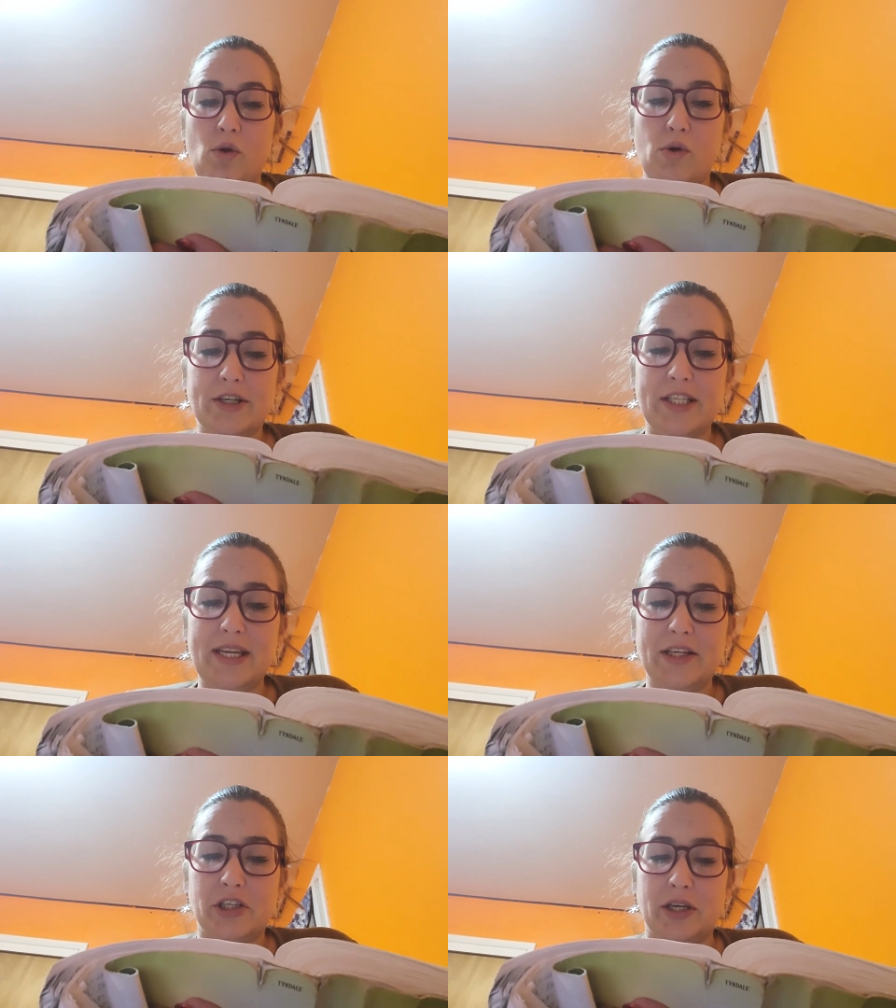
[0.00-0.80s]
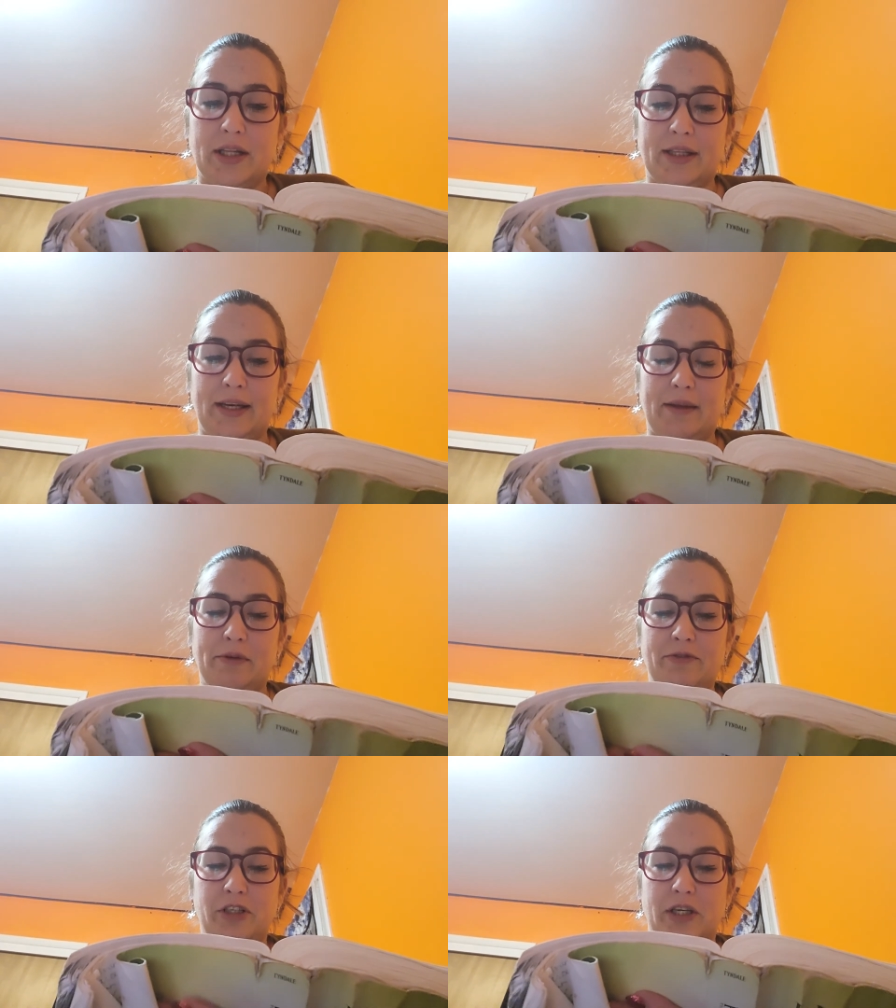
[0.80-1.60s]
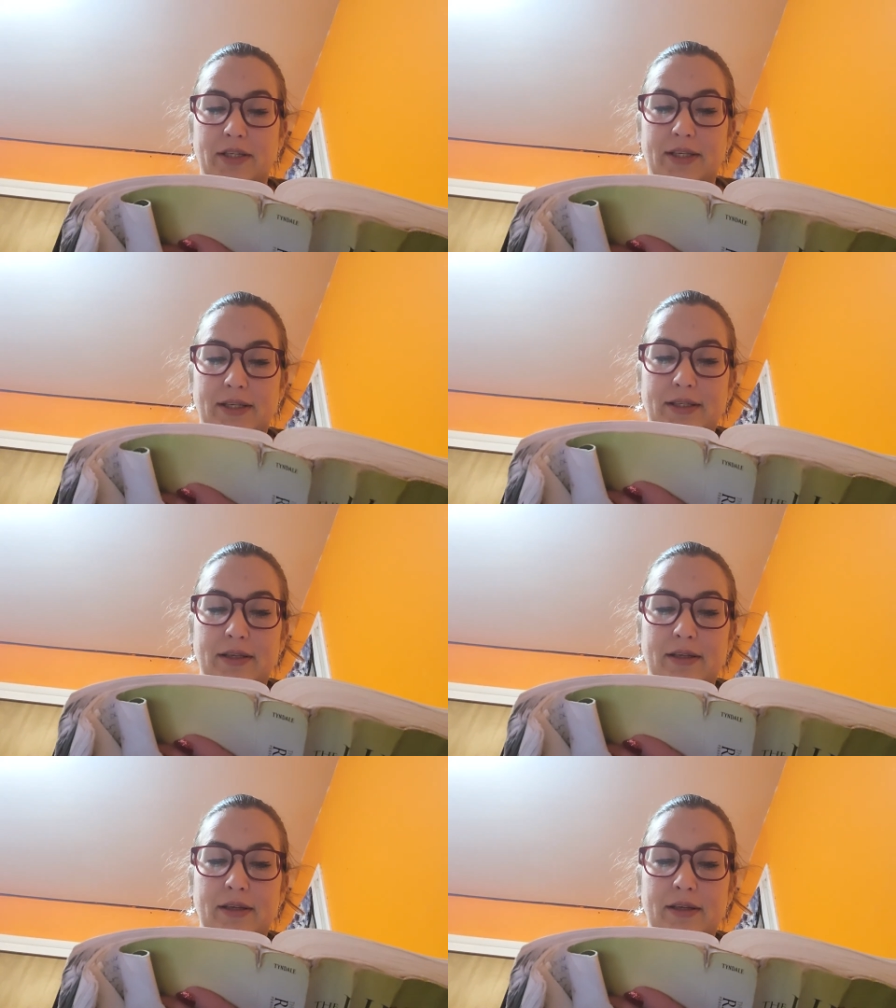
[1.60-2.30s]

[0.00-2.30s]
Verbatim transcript: or teach in the name of Jesus.